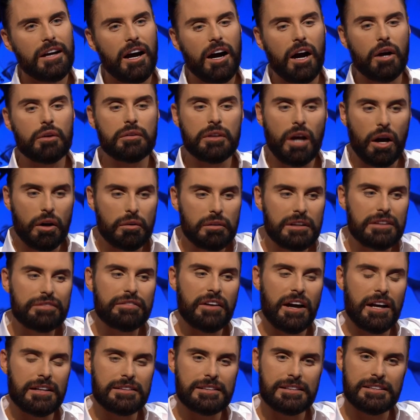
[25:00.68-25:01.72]

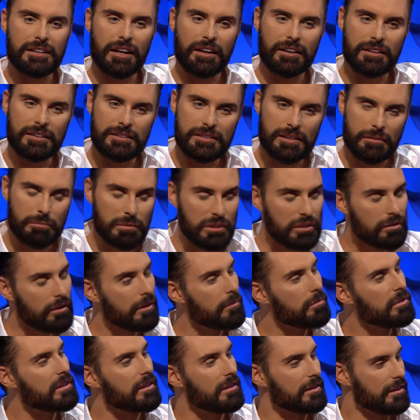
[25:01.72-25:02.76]
OnlyFans is like a
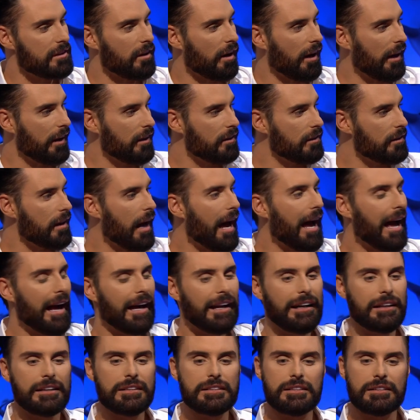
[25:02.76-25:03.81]
subscription site
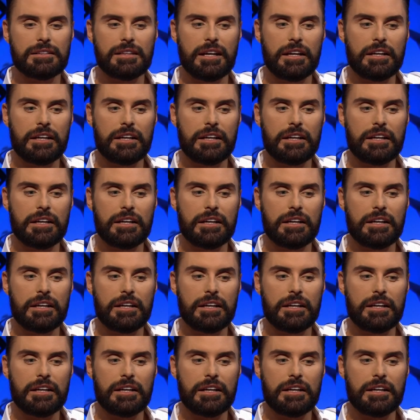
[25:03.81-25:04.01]
and